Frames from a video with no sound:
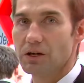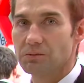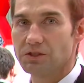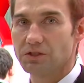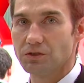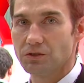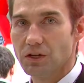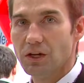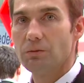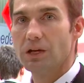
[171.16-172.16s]
MCU,
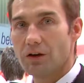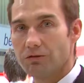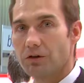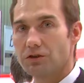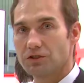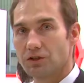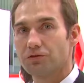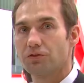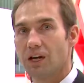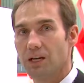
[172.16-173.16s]
we have our
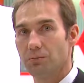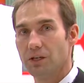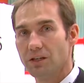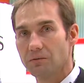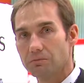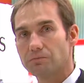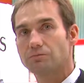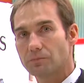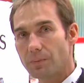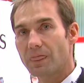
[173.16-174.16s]
software IP
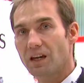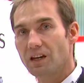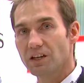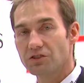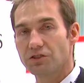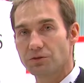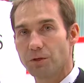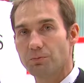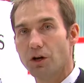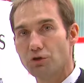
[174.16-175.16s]
in
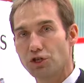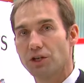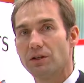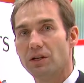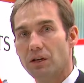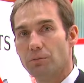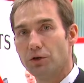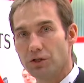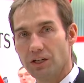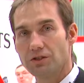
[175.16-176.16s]
suspend motion
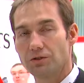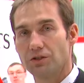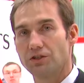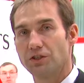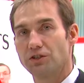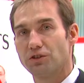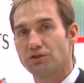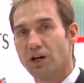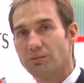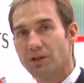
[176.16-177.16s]
put into the secure
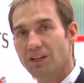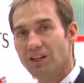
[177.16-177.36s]
ROM.